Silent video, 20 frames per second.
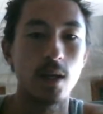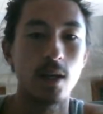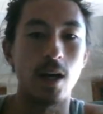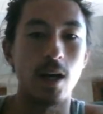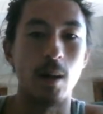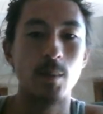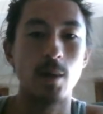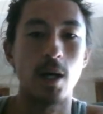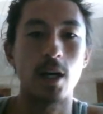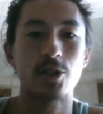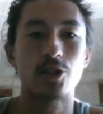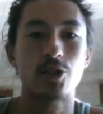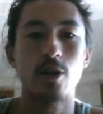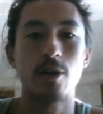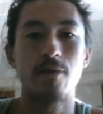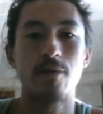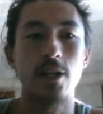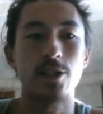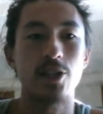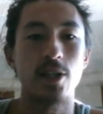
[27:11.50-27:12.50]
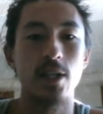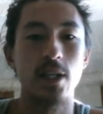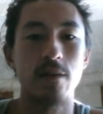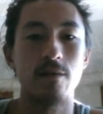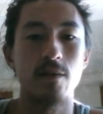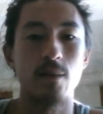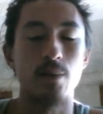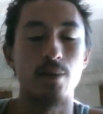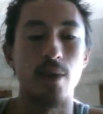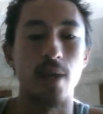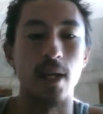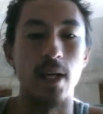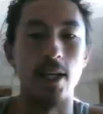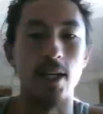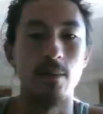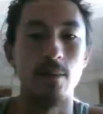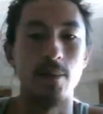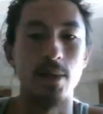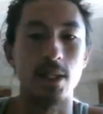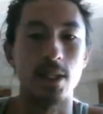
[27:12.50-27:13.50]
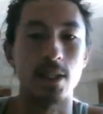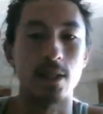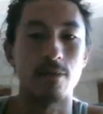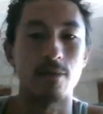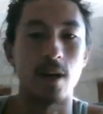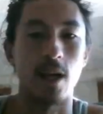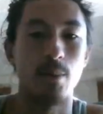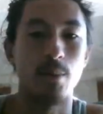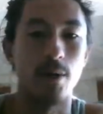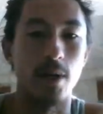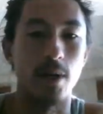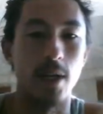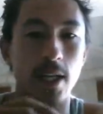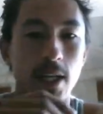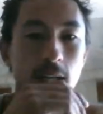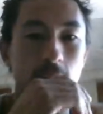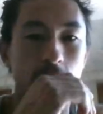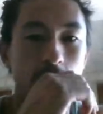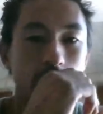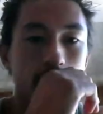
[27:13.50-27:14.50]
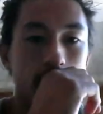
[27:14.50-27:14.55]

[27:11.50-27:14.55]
I'm not sure if I should even play it, because if I play it,